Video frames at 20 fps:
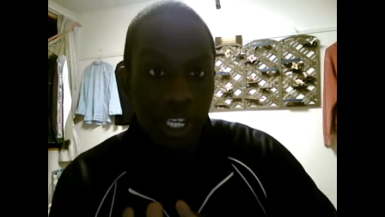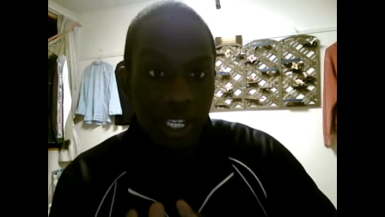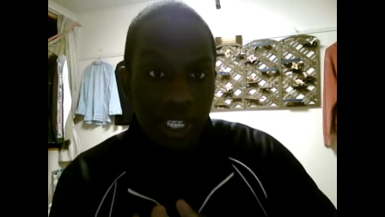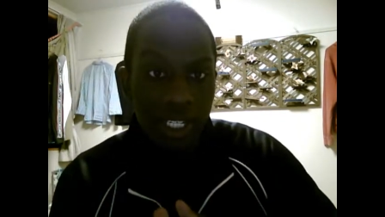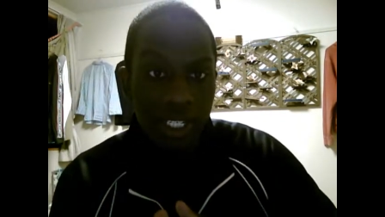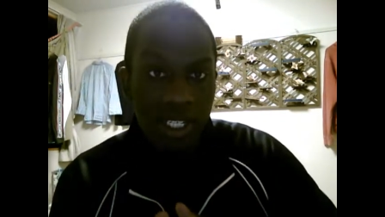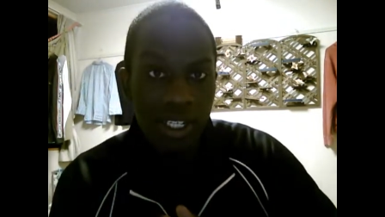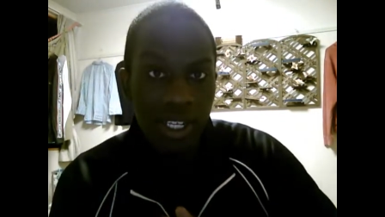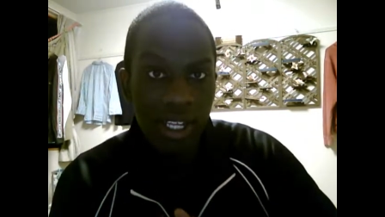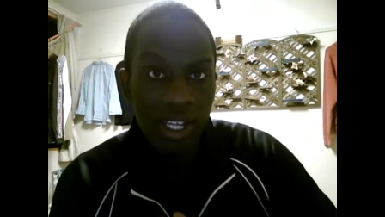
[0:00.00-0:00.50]

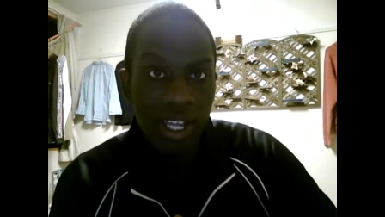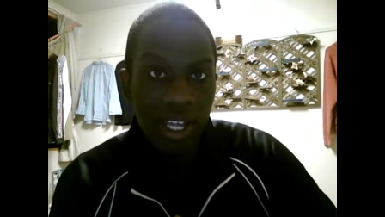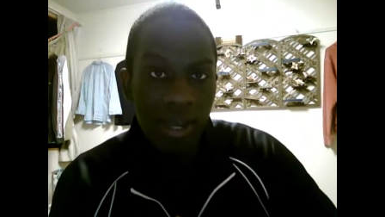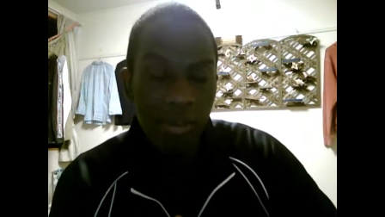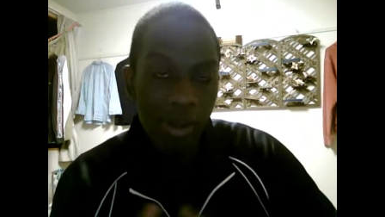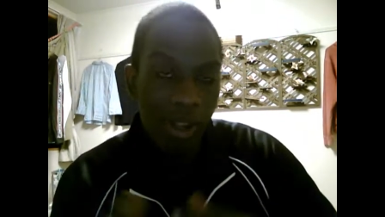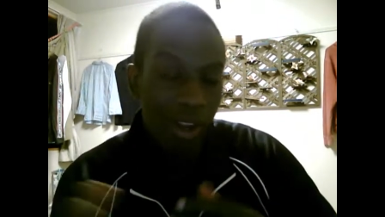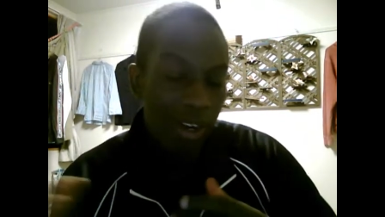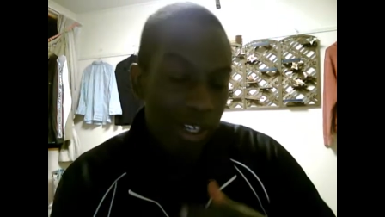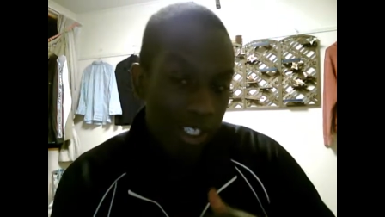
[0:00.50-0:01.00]
kids.
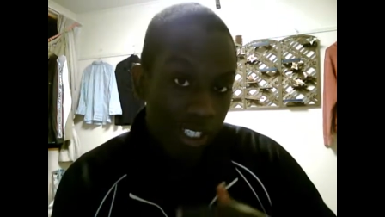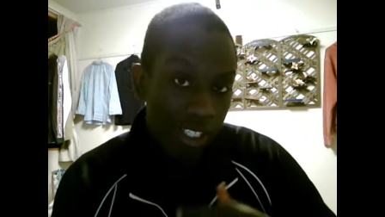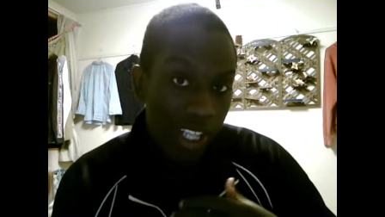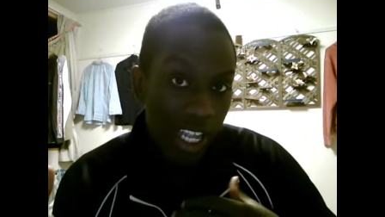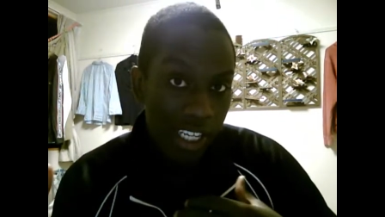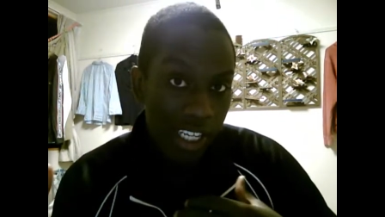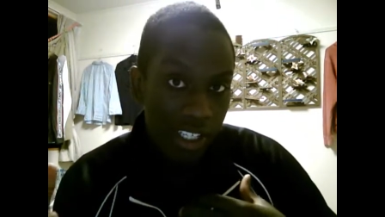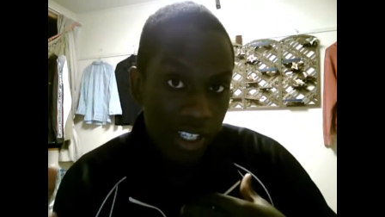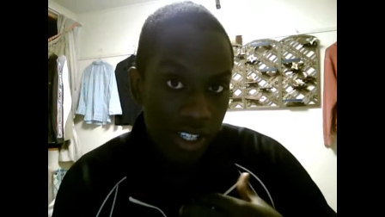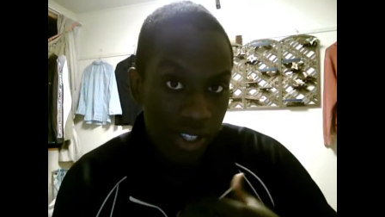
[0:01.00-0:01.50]
My largest
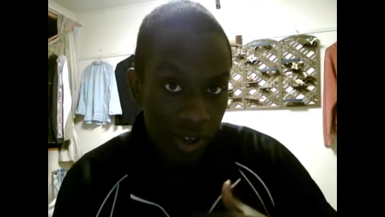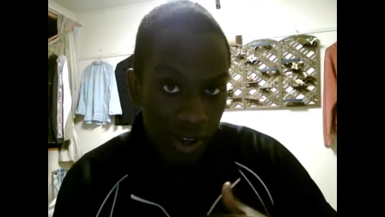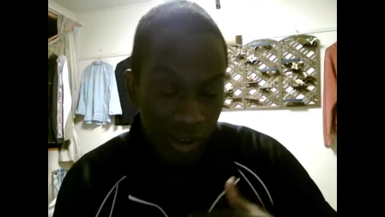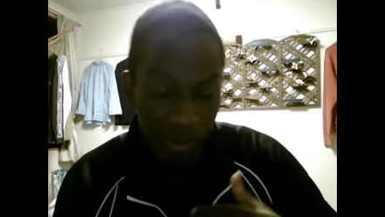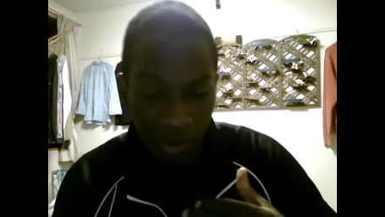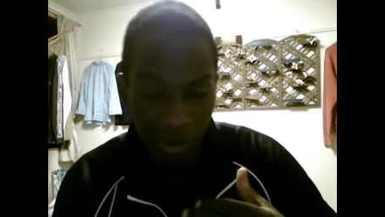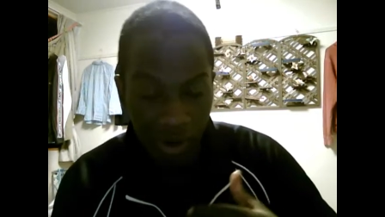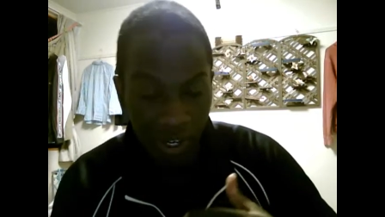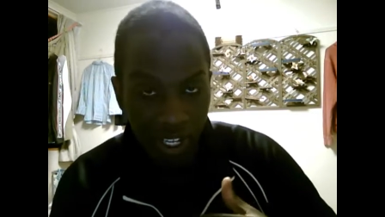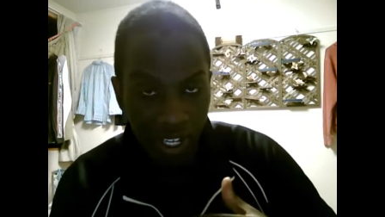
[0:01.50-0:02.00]
class is
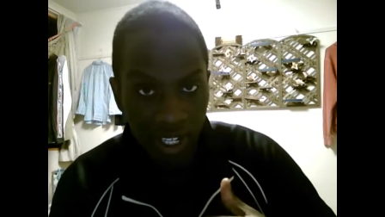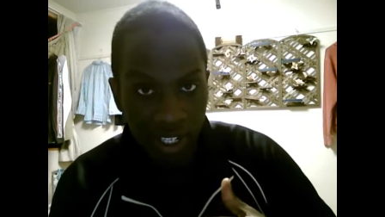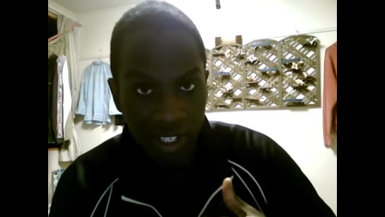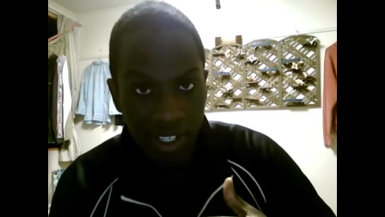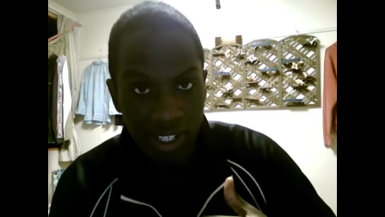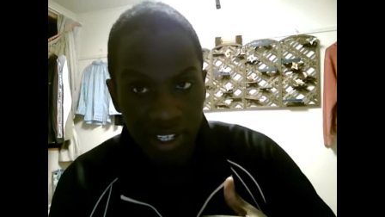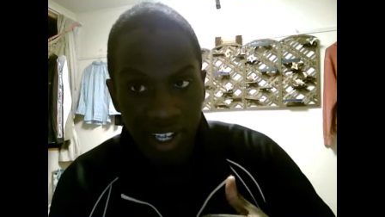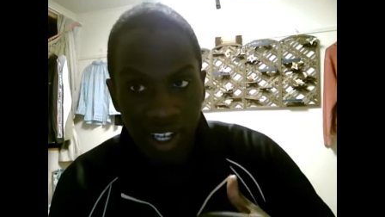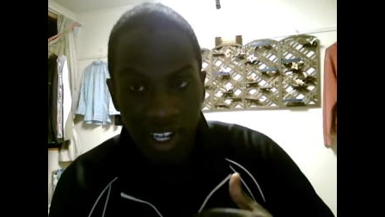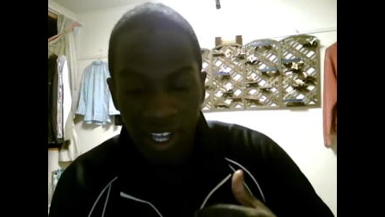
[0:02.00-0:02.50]
34
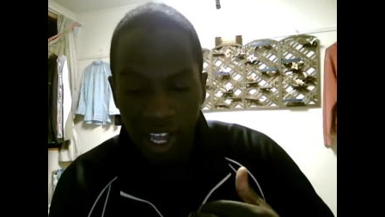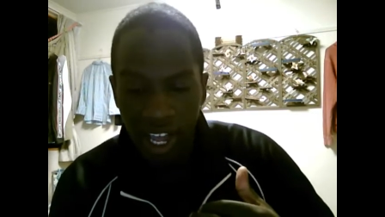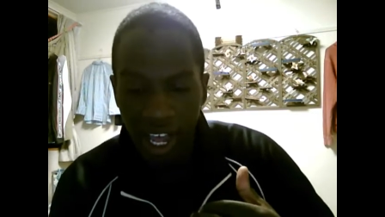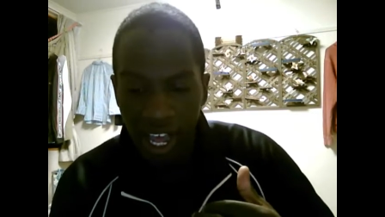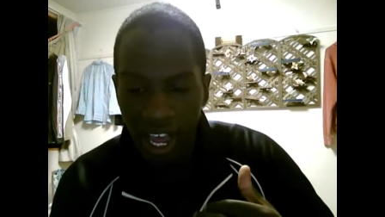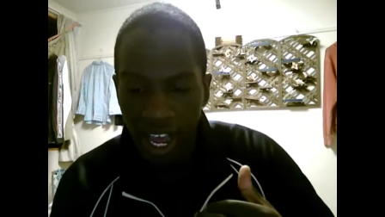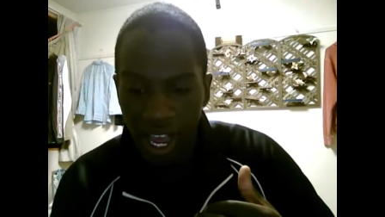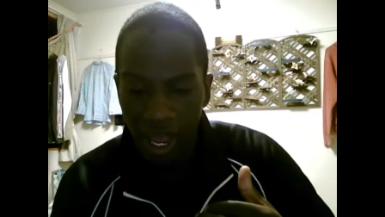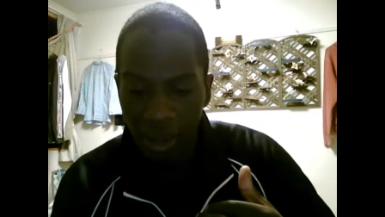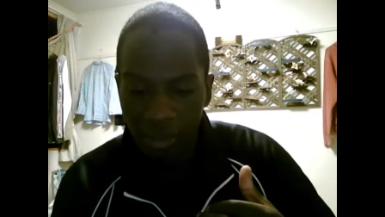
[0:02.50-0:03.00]
kids.
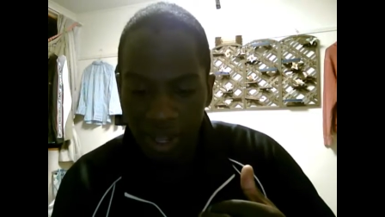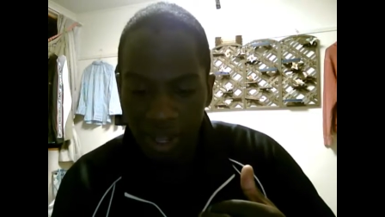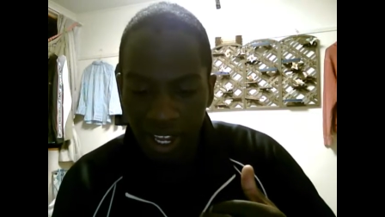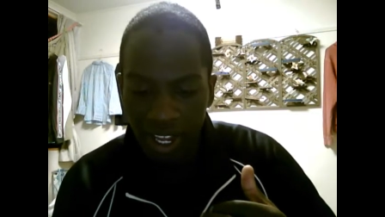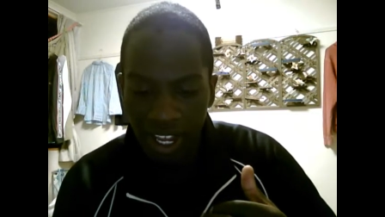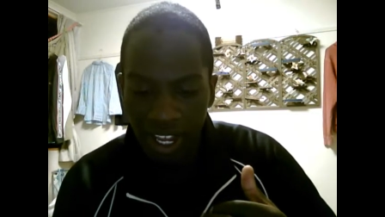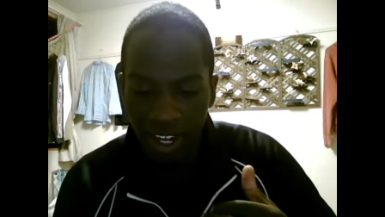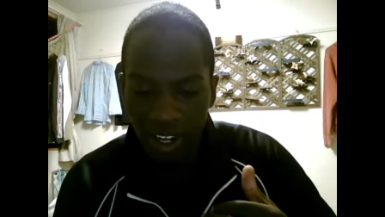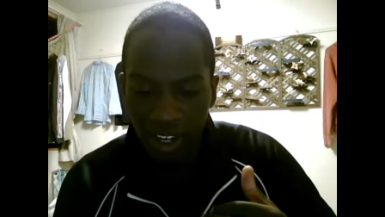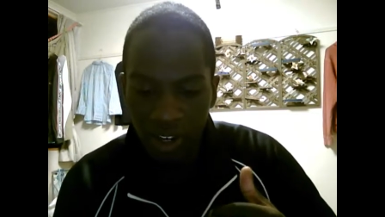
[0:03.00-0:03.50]
I
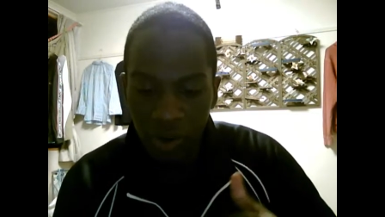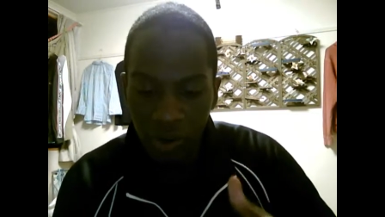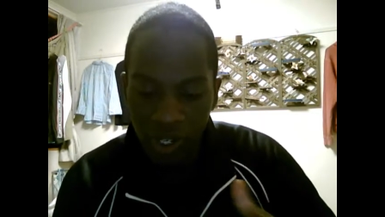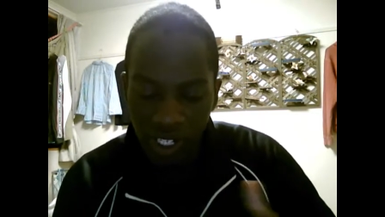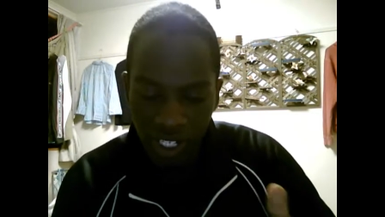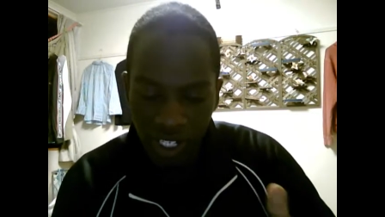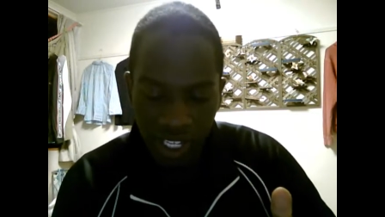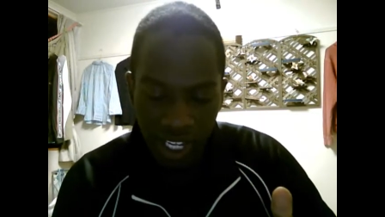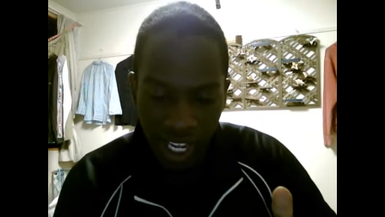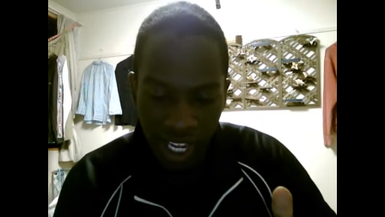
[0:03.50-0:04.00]
may get a
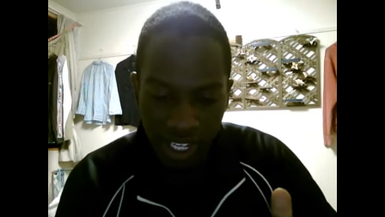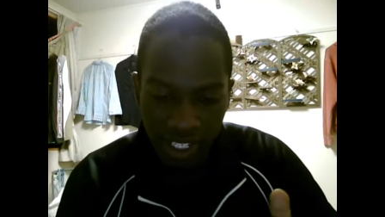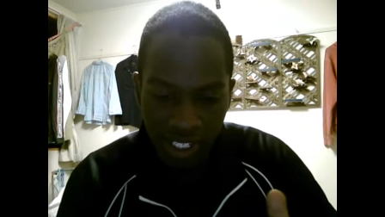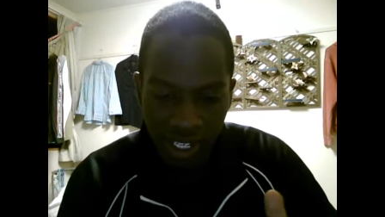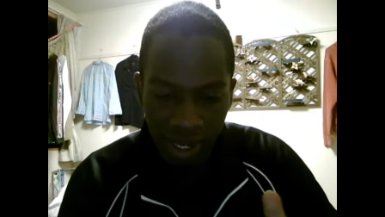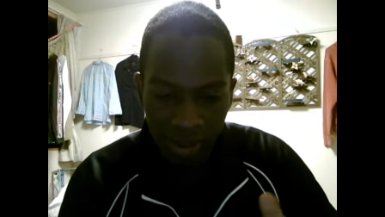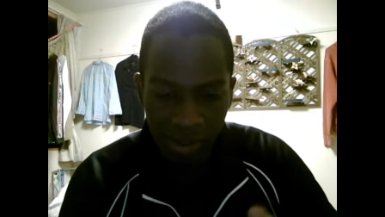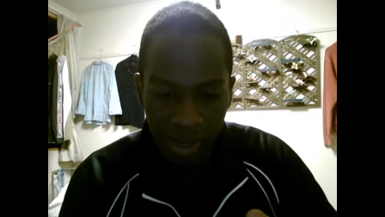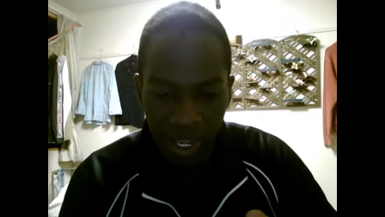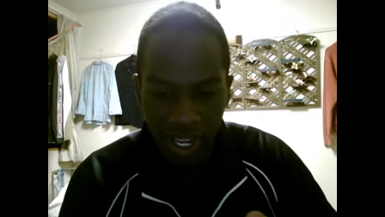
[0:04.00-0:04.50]
noisy
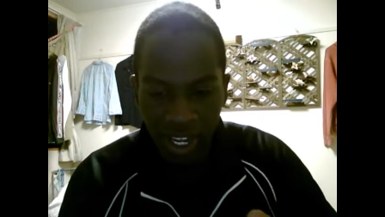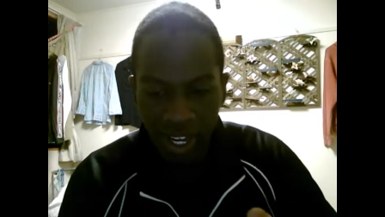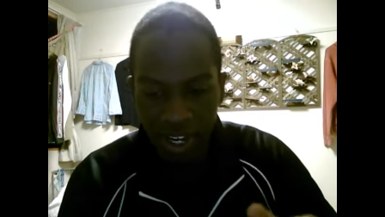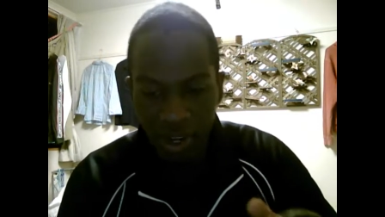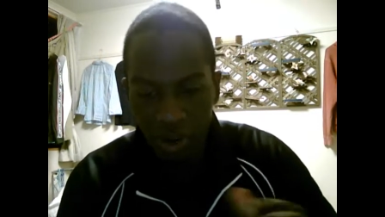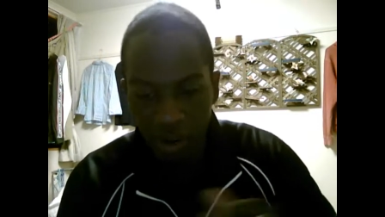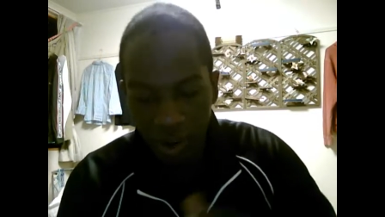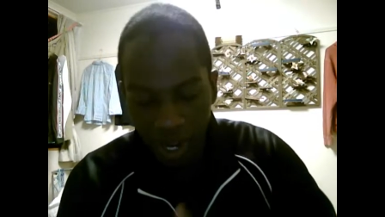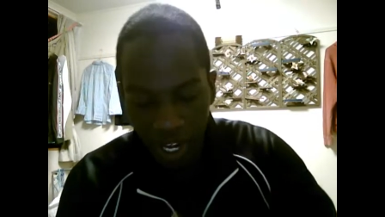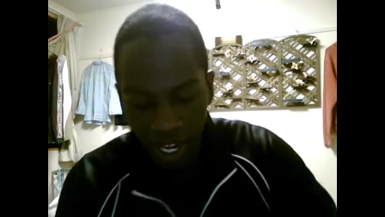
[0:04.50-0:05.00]
class. I may get
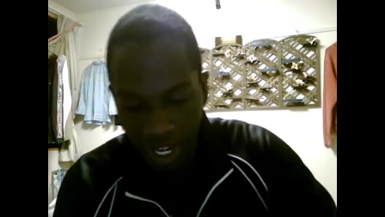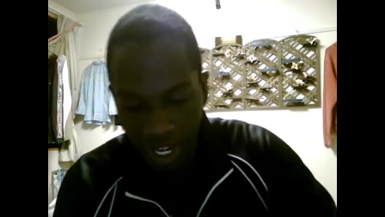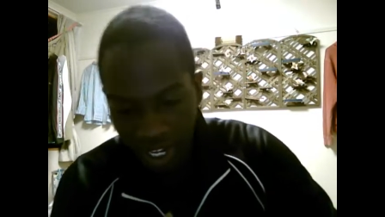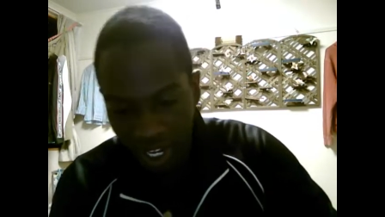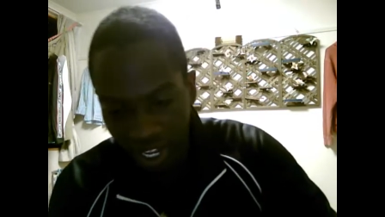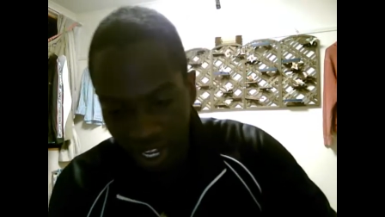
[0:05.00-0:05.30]
a quiet